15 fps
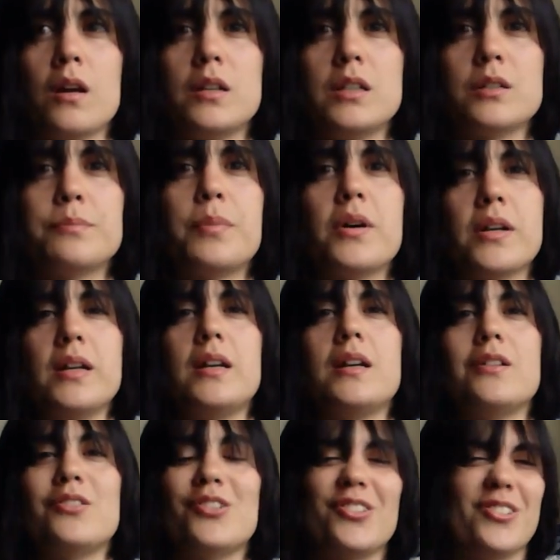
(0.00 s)
Your
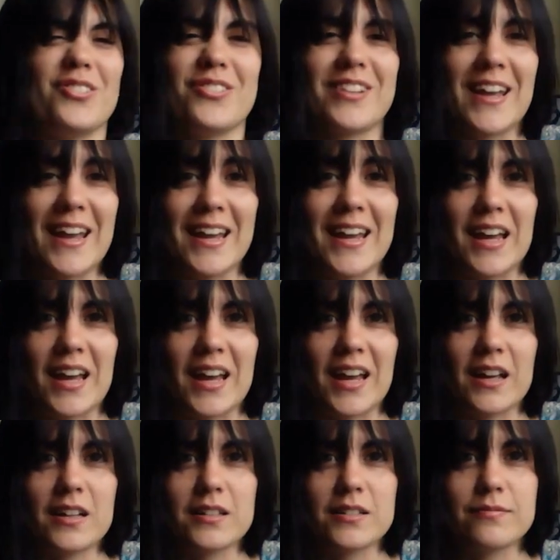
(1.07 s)
body doesn't care,
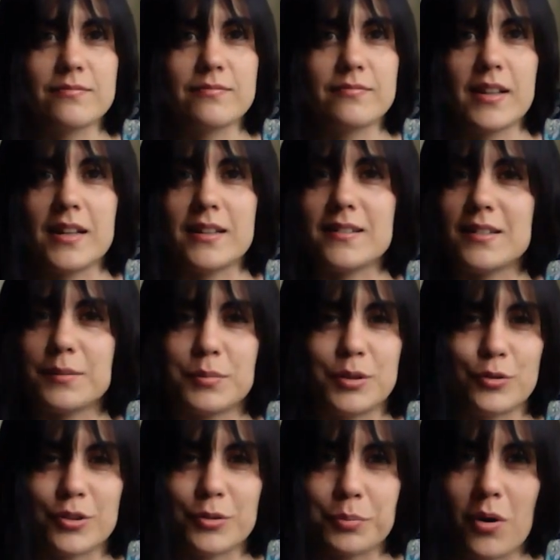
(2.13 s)
it simply
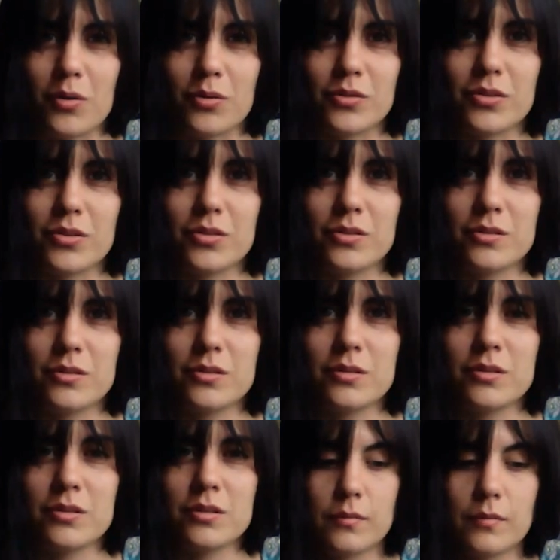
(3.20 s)
responds.
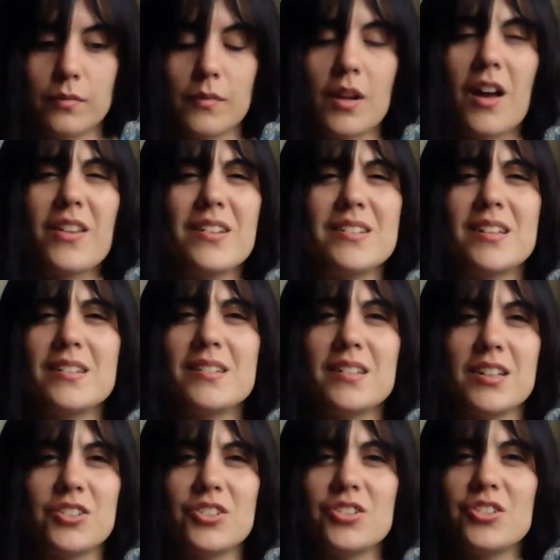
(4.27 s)
Are the
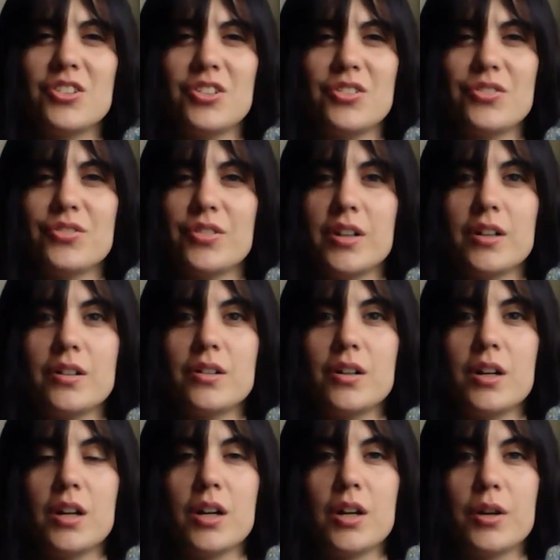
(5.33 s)
sensations you feel
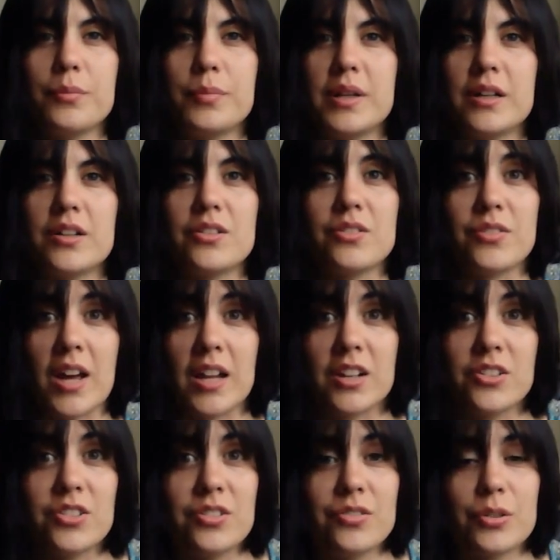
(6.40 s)
because of
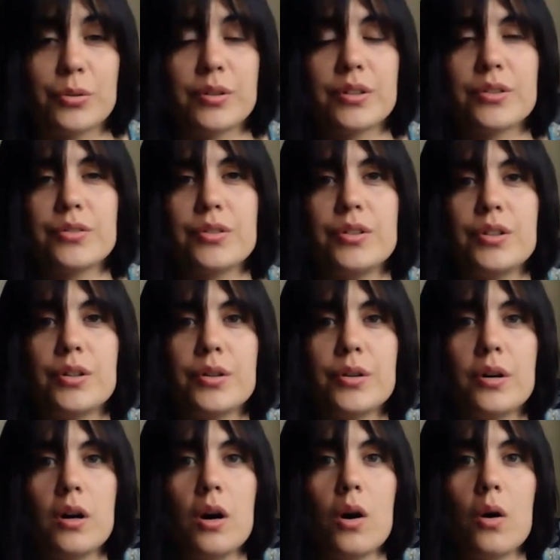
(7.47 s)
energy flowing through you,
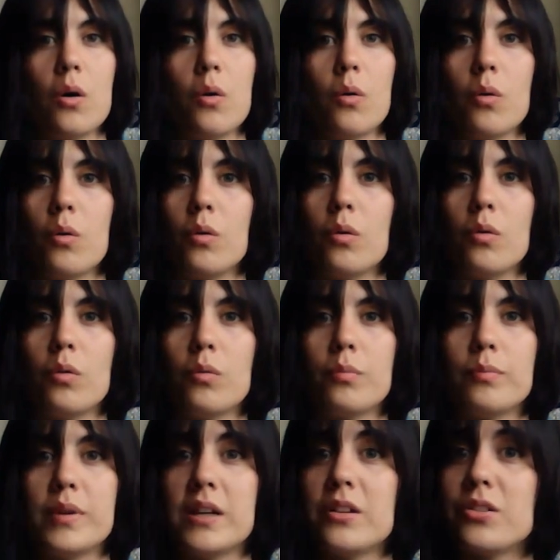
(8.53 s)
or
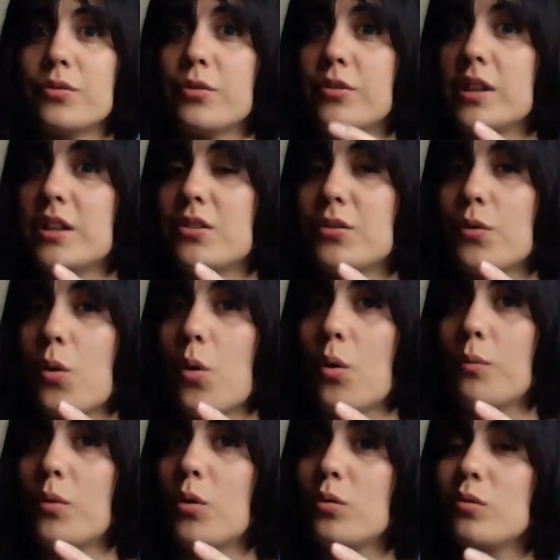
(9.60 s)
because of a release of
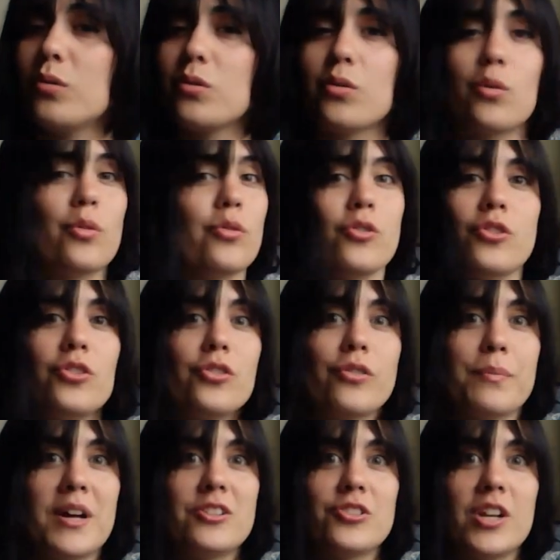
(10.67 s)
hormones, or just your
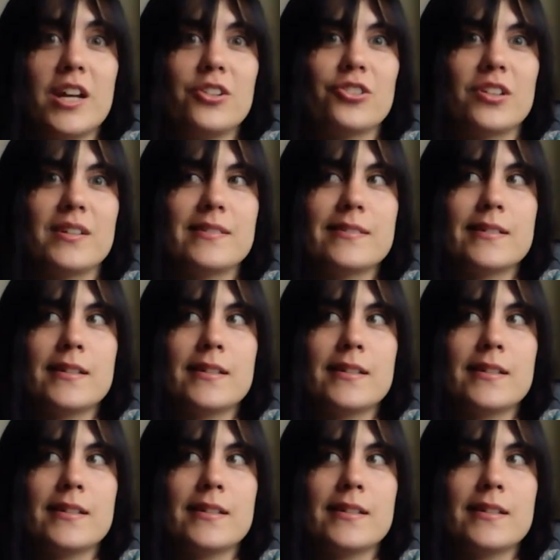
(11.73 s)
imagination?